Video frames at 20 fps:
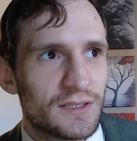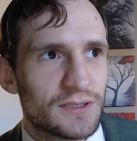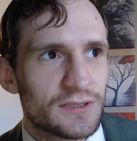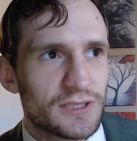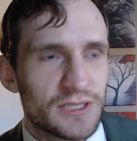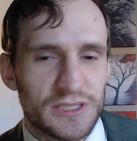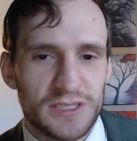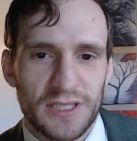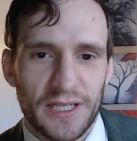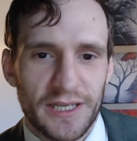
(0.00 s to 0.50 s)

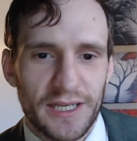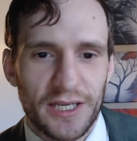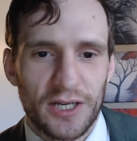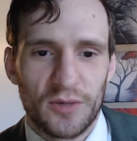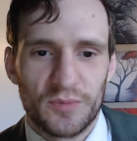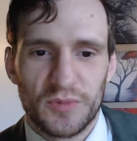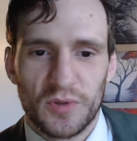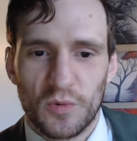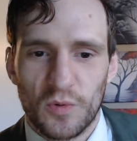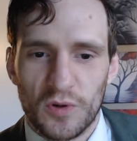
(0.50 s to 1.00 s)
just
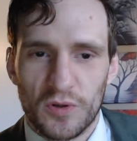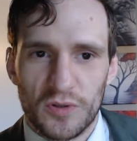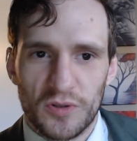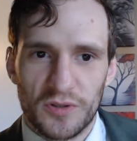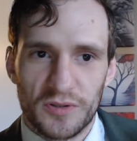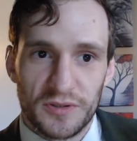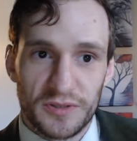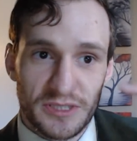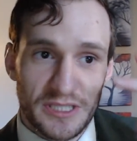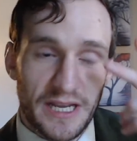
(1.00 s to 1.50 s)
help the
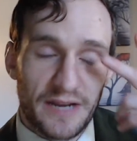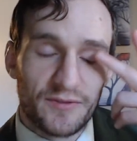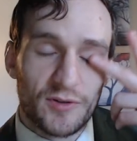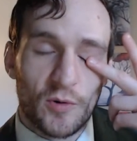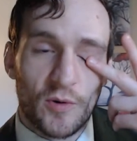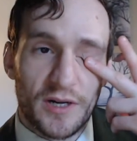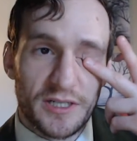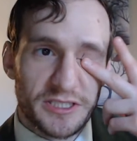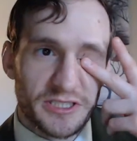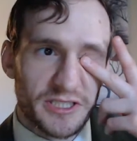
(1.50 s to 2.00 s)
world. After
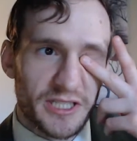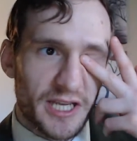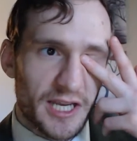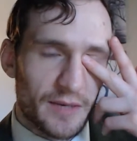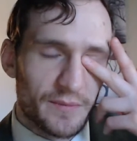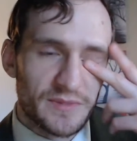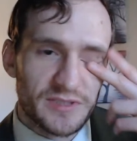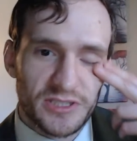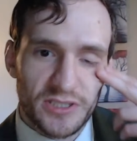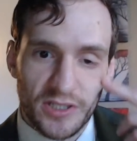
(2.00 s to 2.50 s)
watching the
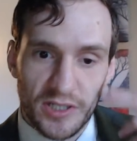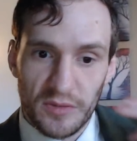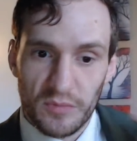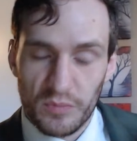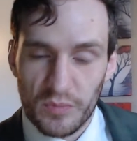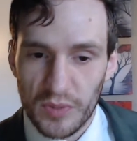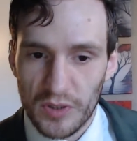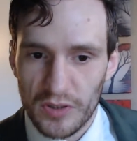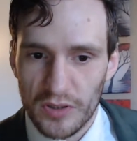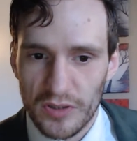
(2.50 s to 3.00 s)
Amazon
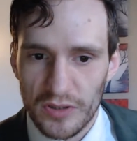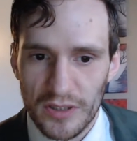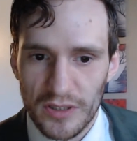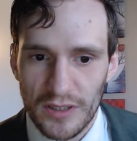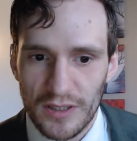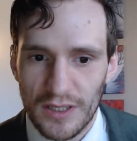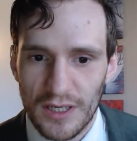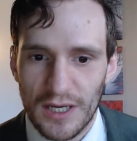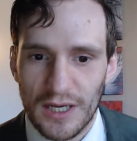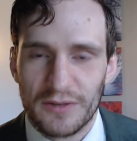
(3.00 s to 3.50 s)
burn,
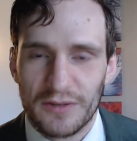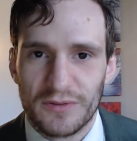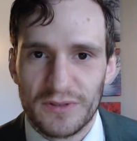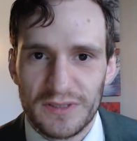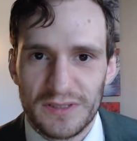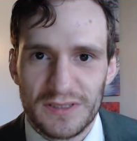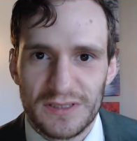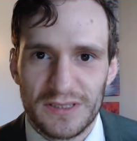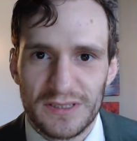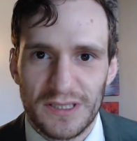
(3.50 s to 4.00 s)
I
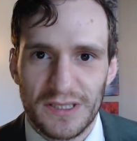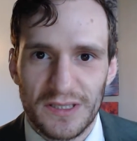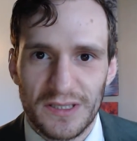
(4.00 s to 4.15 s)
was